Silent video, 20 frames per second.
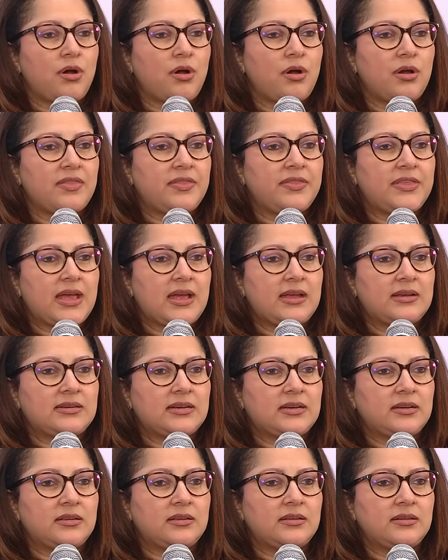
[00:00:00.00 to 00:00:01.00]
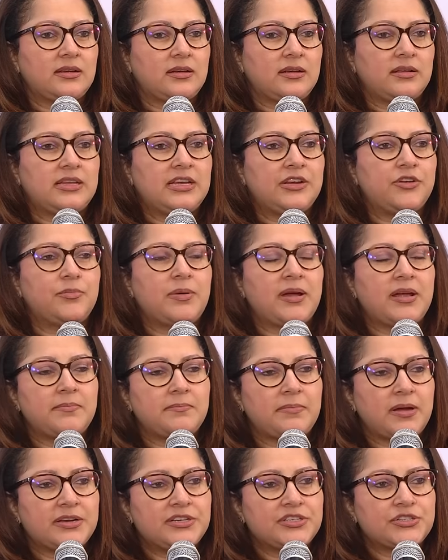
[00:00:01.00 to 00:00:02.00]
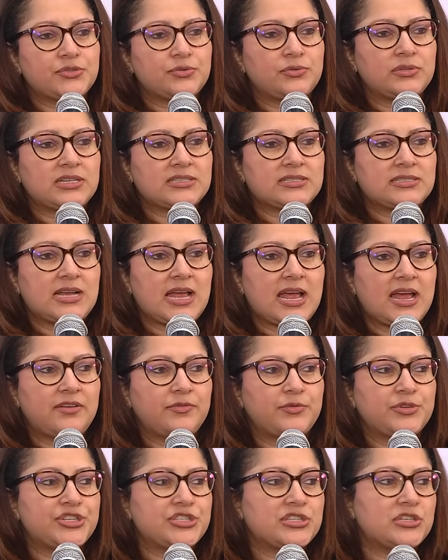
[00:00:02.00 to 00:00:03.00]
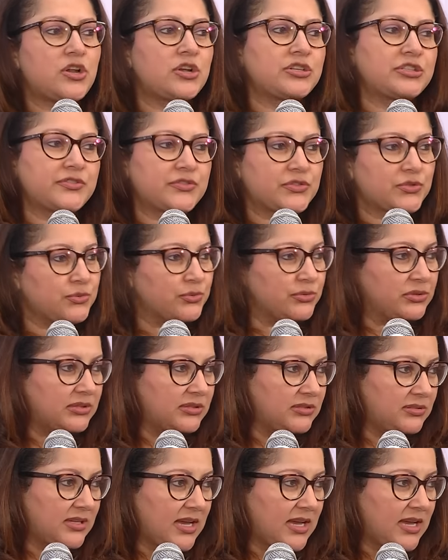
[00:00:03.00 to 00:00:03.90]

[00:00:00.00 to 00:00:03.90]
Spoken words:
that a Dhirubhai Ambani school doesn't have, which is lots of schools.